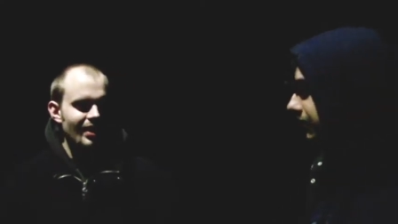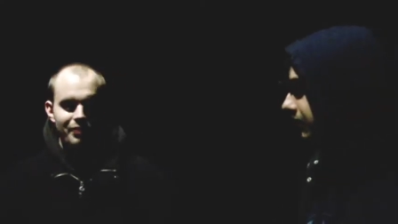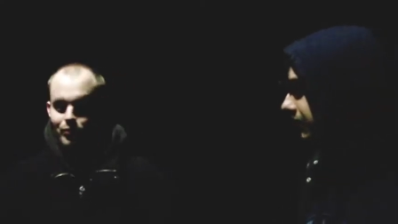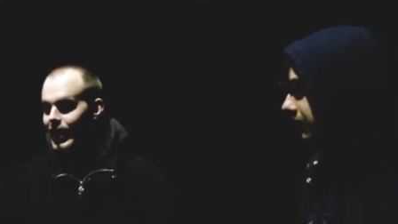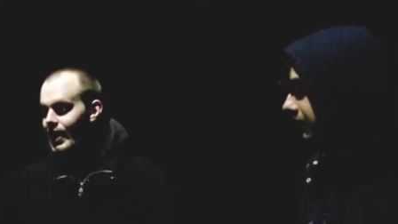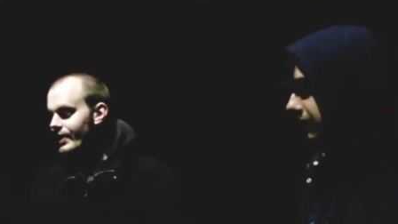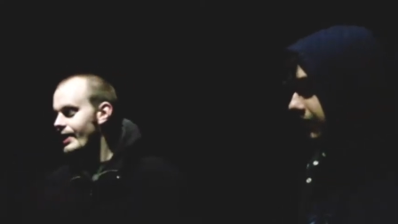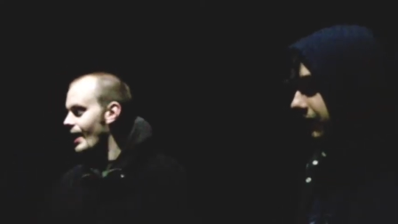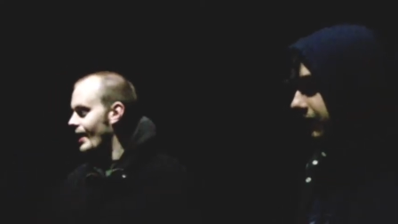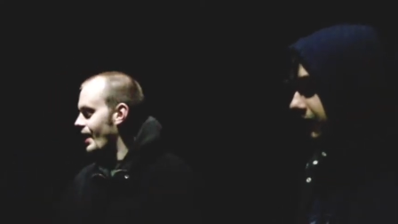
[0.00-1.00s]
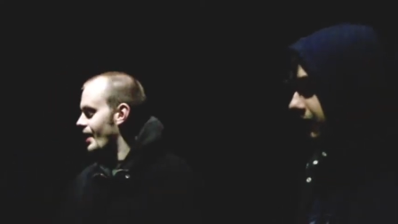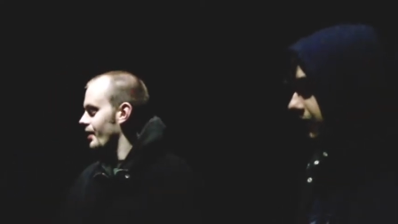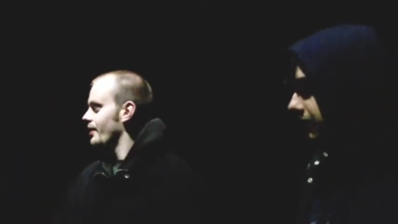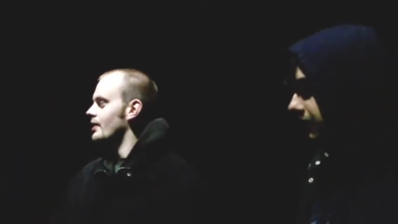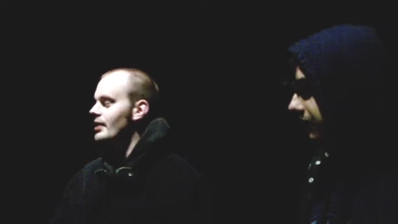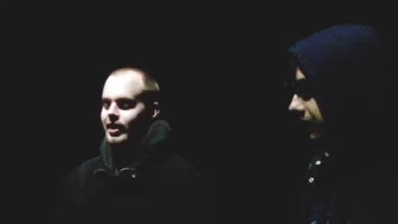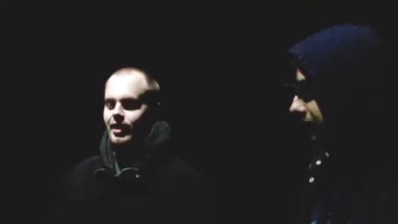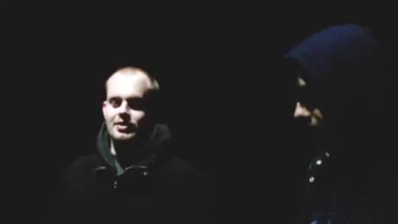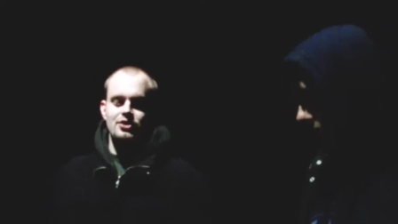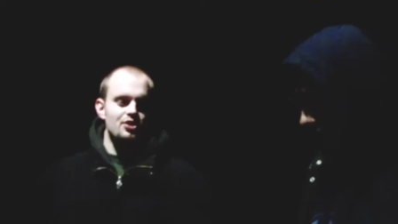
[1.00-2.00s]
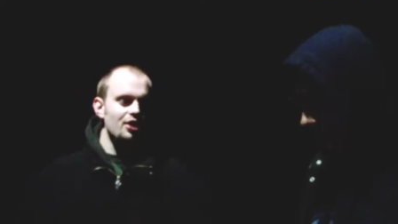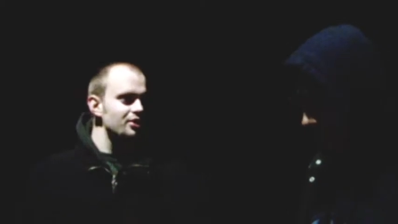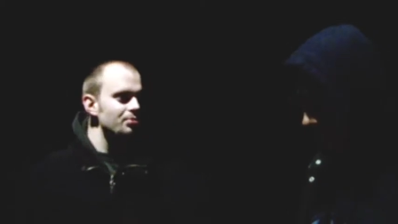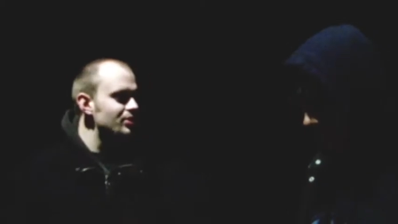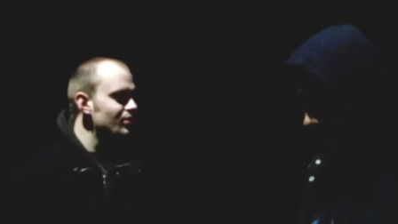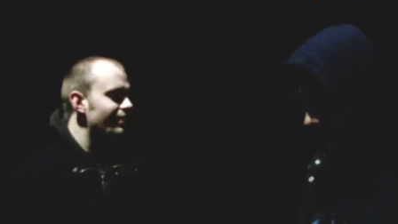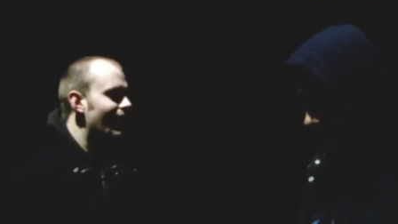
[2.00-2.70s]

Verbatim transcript: If we had a cat here, I'd suggest we do